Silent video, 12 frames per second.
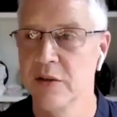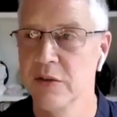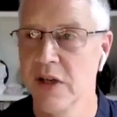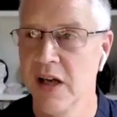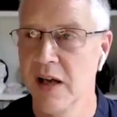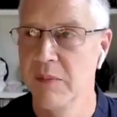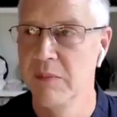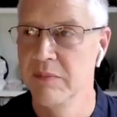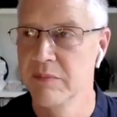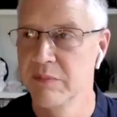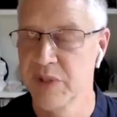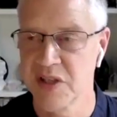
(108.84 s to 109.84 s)
so
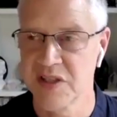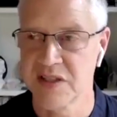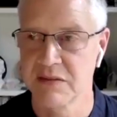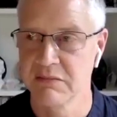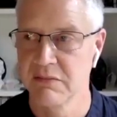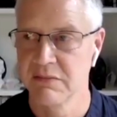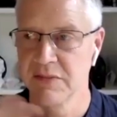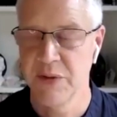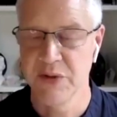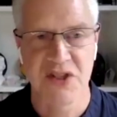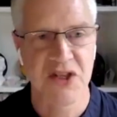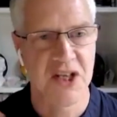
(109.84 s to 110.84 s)
because
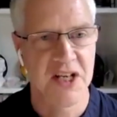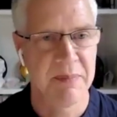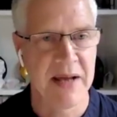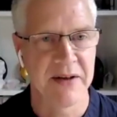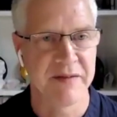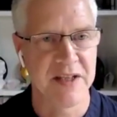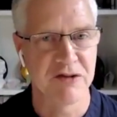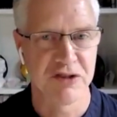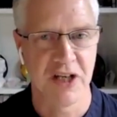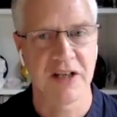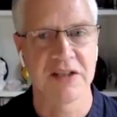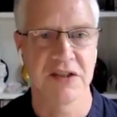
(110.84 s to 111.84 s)
there was a certain amount of
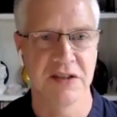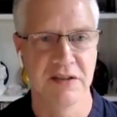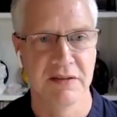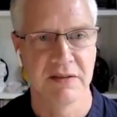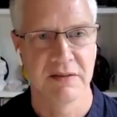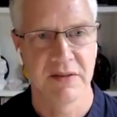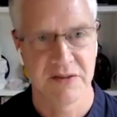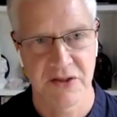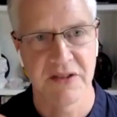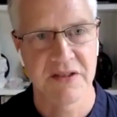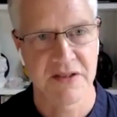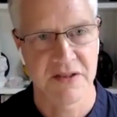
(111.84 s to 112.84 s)
introduction
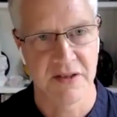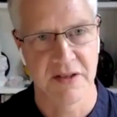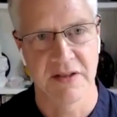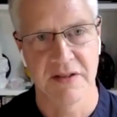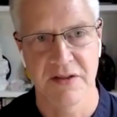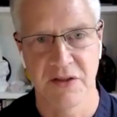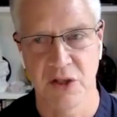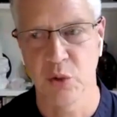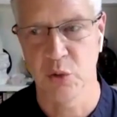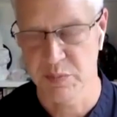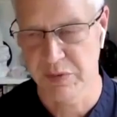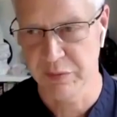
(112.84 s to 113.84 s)
to the
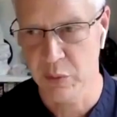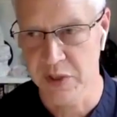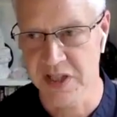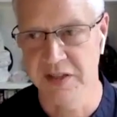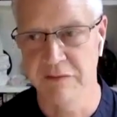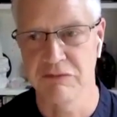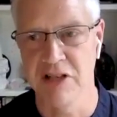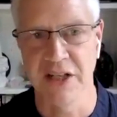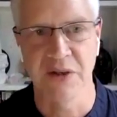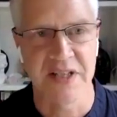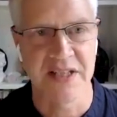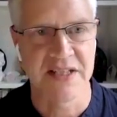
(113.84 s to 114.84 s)
course before we kind of really
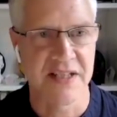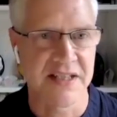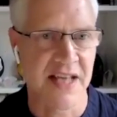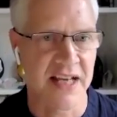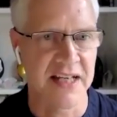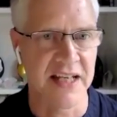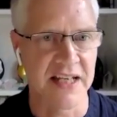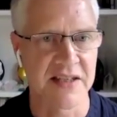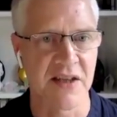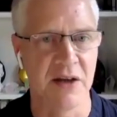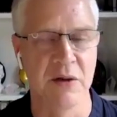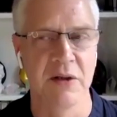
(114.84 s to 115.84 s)
got into the technique.
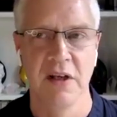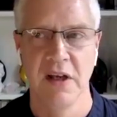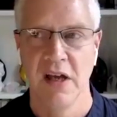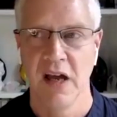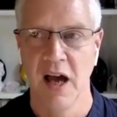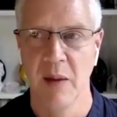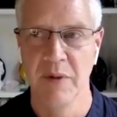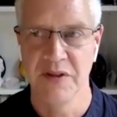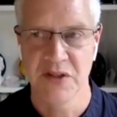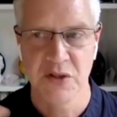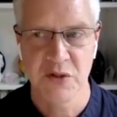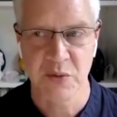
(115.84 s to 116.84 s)
So
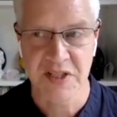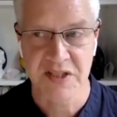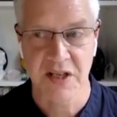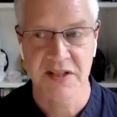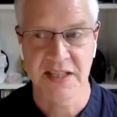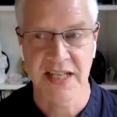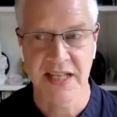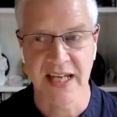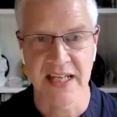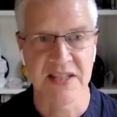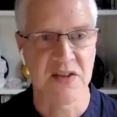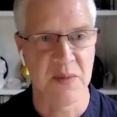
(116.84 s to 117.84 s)
as soon as we started
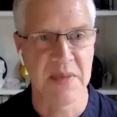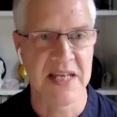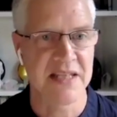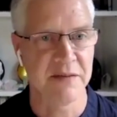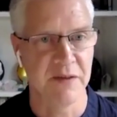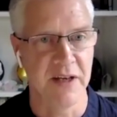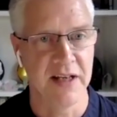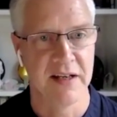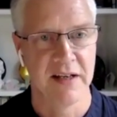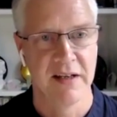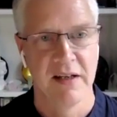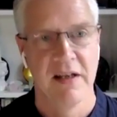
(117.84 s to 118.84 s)
getting into the meat of it,
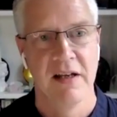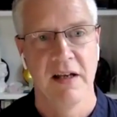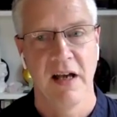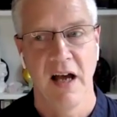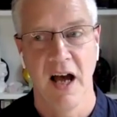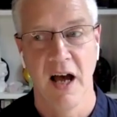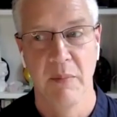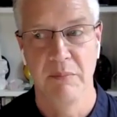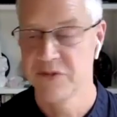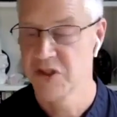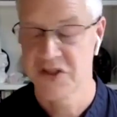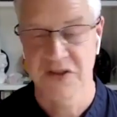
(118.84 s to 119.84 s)

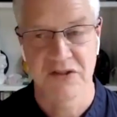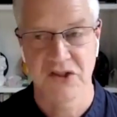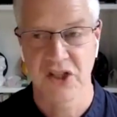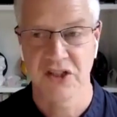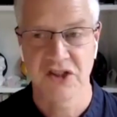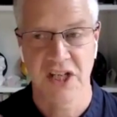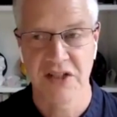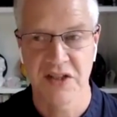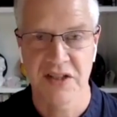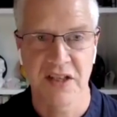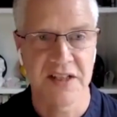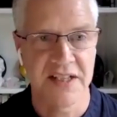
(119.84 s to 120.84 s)
just
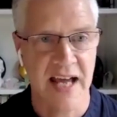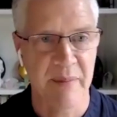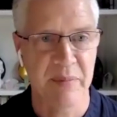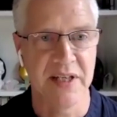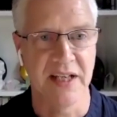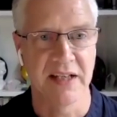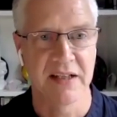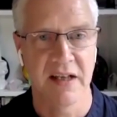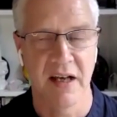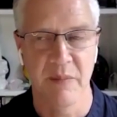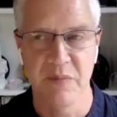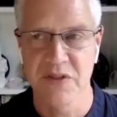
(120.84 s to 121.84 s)
changes started happening.
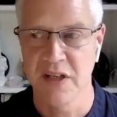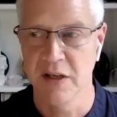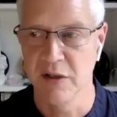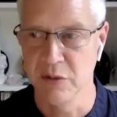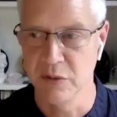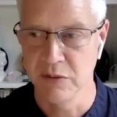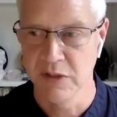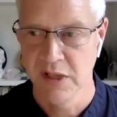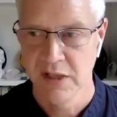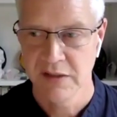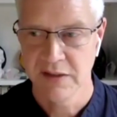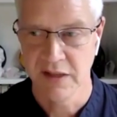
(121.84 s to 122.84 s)
So
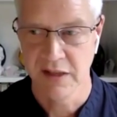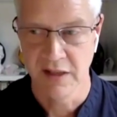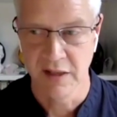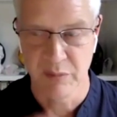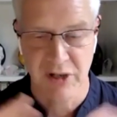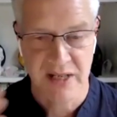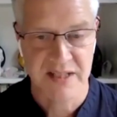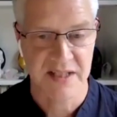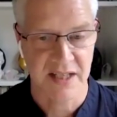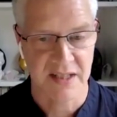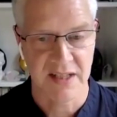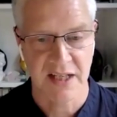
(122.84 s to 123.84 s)

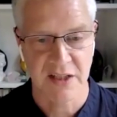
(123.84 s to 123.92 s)
practicing